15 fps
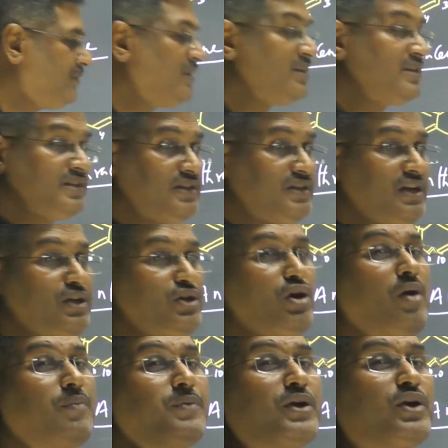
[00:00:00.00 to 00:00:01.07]
set
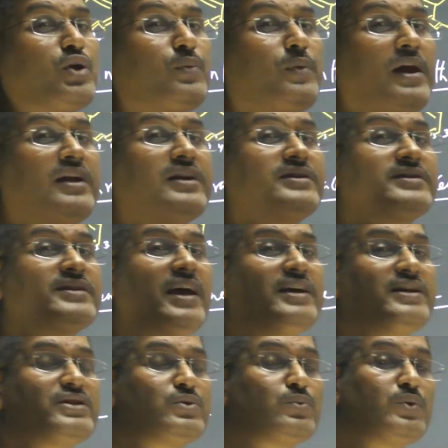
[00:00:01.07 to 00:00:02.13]
of equivalent
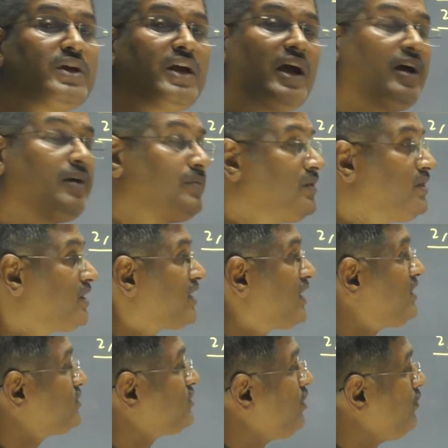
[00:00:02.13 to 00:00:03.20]
sites we have in the
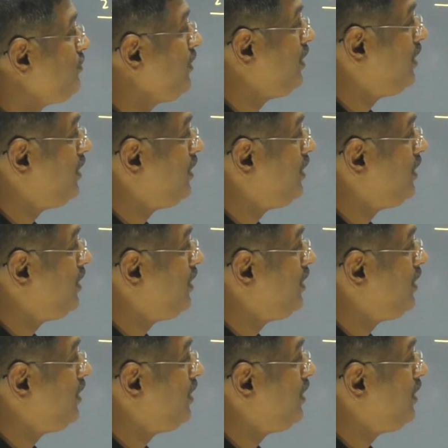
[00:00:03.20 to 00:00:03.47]
case of